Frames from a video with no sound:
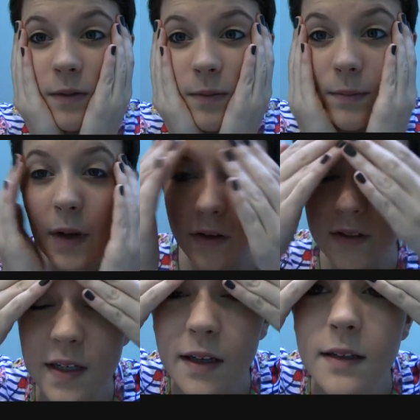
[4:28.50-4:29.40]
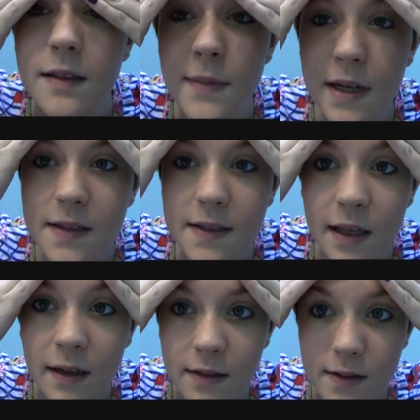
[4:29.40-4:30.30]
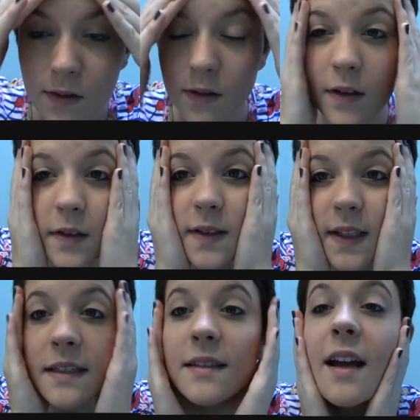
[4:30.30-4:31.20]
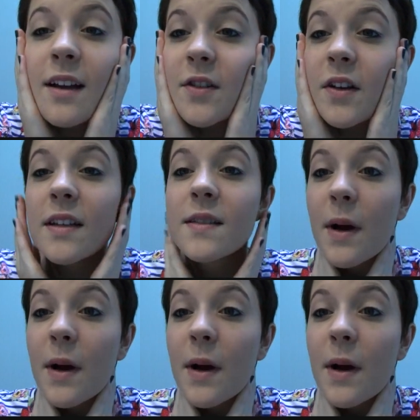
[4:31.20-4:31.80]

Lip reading: Melt it into my skin so it looks as natural as